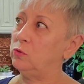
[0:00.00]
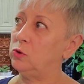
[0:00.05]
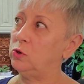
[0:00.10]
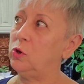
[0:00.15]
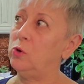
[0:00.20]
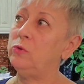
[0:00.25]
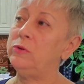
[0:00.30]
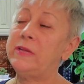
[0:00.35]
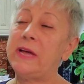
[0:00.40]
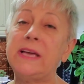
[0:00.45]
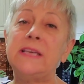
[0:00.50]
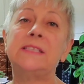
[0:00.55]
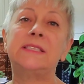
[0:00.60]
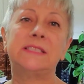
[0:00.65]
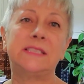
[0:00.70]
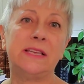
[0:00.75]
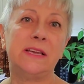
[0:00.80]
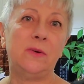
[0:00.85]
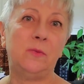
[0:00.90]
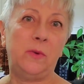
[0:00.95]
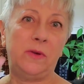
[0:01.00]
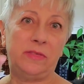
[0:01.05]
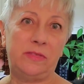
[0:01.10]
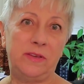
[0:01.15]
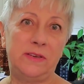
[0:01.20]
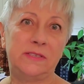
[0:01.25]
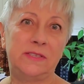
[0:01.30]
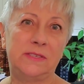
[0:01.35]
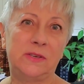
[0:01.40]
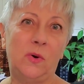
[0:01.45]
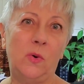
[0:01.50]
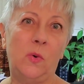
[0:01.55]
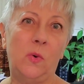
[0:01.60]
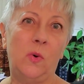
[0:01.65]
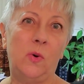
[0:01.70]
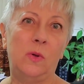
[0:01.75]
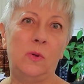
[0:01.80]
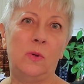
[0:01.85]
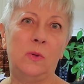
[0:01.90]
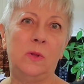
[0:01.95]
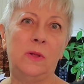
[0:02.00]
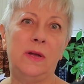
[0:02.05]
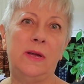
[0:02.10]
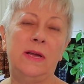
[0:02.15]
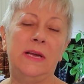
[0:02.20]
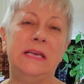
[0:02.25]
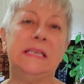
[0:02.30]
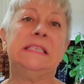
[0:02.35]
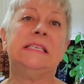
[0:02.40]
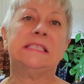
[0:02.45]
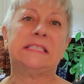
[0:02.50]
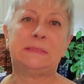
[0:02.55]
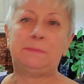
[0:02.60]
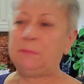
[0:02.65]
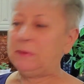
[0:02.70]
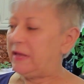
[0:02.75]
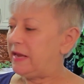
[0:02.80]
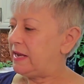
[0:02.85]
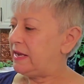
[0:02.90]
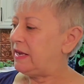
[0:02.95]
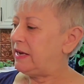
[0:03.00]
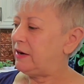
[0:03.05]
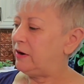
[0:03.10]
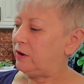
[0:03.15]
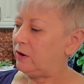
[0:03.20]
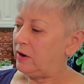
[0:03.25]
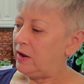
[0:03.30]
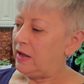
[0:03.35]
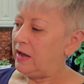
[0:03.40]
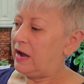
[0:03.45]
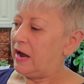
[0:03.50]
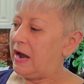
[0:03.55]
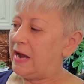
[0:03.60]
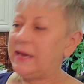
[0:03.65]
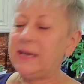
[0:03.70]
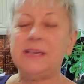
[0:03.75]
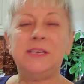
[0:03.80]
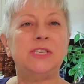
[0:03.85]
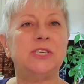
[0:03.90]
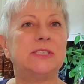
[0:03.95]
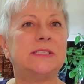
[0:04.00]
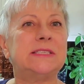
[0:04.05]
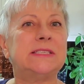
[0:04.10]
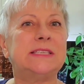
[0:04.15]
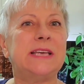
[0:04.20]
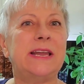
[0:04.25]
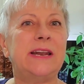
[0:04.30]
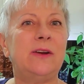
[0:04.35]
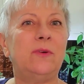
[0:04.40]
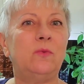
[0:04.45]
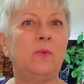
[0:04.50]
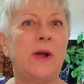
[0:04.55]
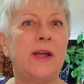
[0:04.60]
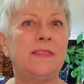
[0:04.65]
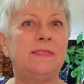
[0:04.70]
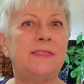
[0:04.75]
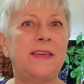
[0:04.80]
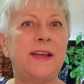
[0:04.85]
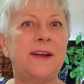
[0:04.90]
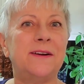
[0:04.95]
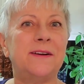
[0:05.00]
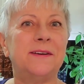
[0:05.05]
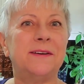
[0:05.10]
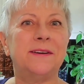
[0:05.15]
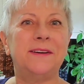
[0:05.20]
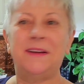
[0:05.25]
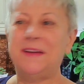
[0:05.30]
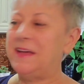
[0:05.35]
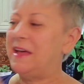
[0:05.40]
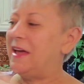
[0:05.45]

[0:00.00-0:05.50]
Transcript: go nicely with this whole display here, I can just set it right there.